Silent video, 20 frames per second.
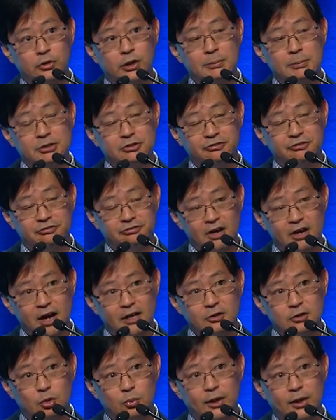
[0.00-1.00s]
they must
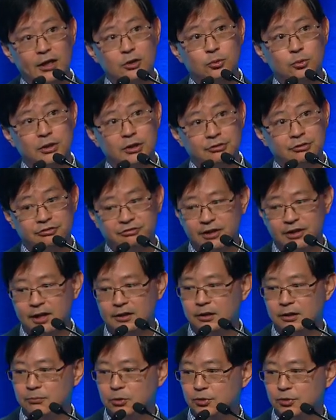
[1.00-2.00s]
find a way to
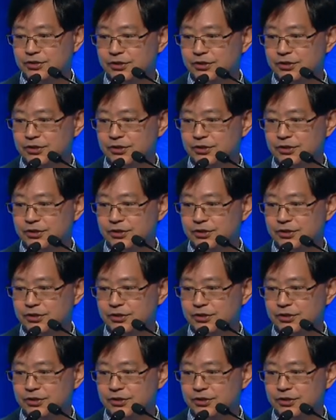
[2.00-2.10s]
evade the immune